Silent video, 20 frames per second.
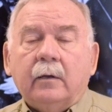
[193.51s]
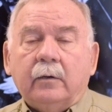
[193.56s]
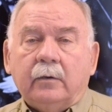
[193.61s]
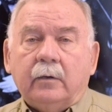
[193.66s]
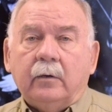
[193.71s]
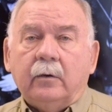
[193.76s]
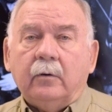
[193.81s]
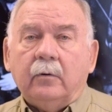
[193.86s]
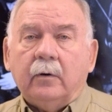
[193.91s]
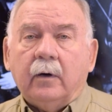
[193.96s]

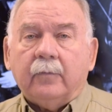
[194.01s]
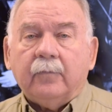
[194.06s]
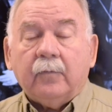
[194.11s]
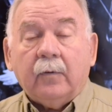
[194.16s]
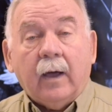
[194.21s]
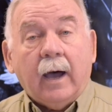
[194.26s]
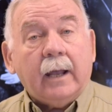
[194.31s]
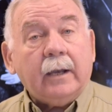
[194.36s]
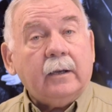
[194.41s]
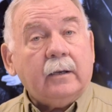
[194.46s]
to
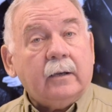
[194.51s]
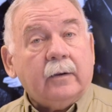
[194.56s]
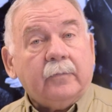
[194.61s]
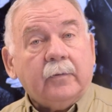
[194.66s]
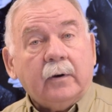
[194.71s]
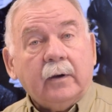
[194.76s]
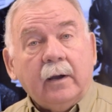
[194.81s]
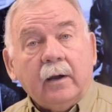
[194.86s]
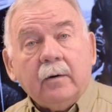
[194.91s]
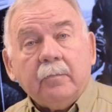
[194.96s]
fly to
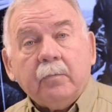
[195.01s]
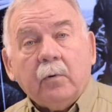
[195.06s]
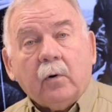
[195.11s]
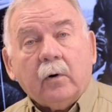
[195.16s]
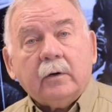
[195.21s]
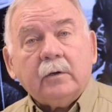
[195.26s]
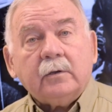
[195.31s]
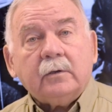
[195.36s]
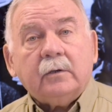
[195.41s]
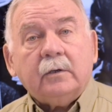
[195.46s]
different
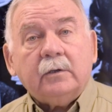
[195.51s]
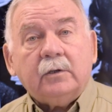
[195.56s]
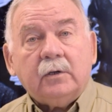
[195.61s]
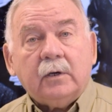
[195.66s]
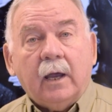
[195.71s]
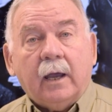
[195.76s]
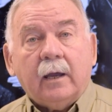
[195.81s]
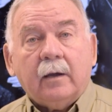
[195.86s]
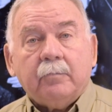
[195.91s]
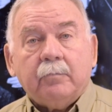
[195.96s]
airports to
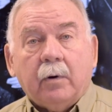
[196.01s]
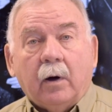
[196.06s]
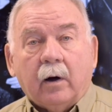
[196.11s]
shag